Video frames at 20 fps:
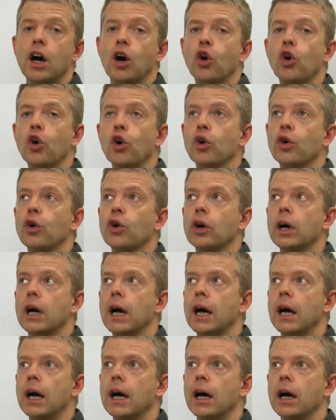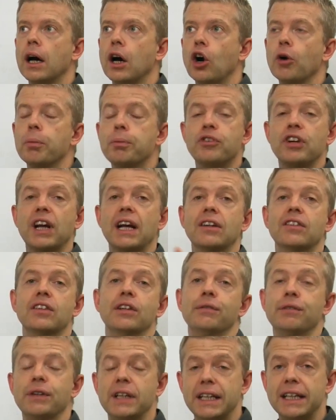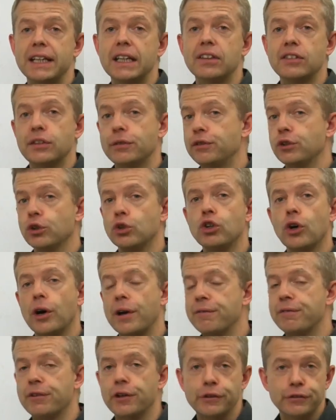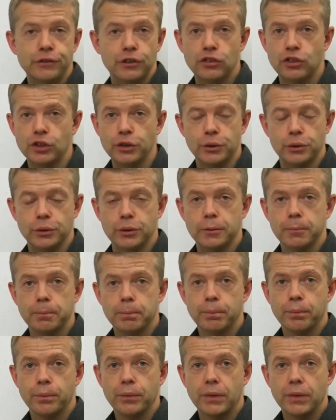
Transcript: or uh, objectively, as if you're not involved at all.